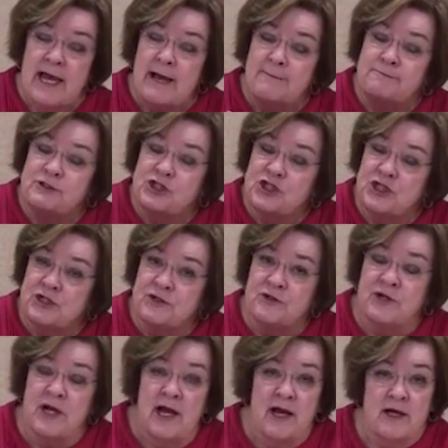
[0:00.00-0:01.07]
helps
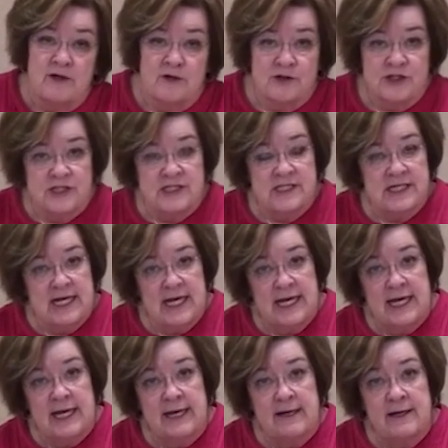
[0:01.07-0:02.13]
children
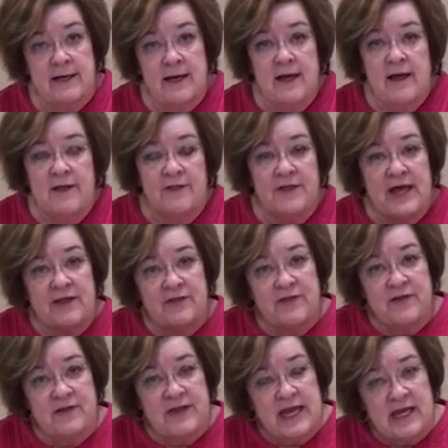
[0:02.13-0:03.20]
understand
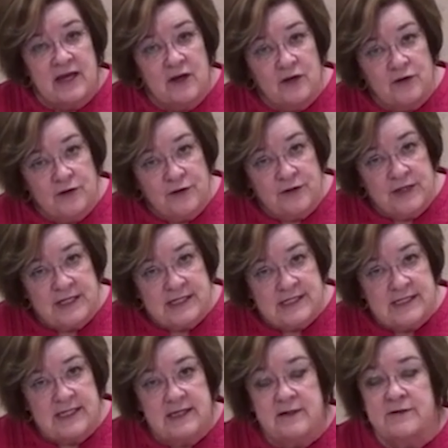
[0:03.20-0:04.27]
that they can learn
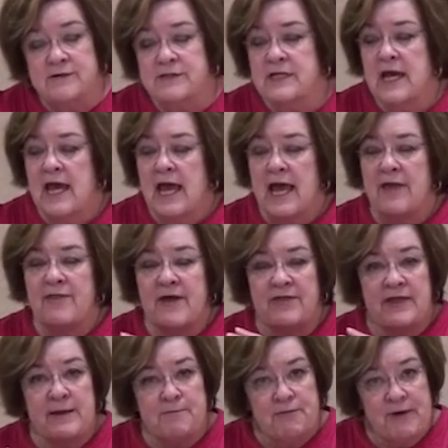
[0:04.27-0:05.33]
these skills and
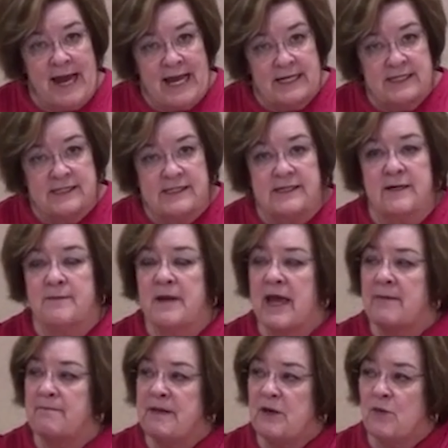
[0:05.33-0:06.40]
that they practice them
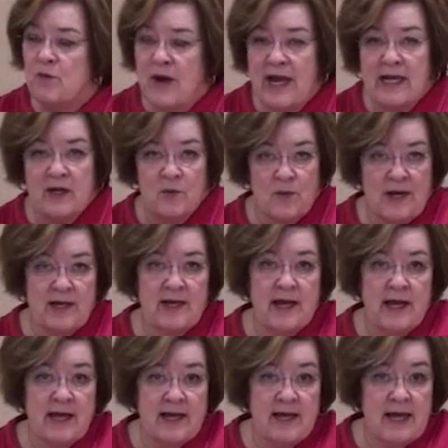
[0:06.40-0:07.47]
and be ready
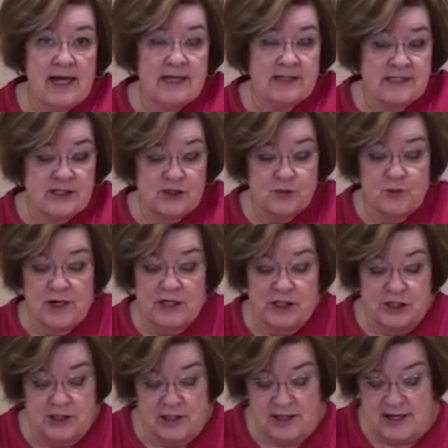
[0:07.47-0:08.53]
when a, a
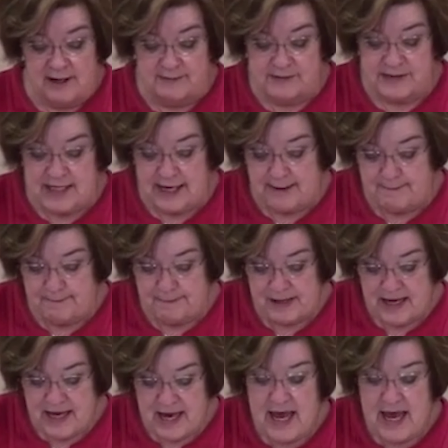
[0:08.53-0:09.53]
situation comes up.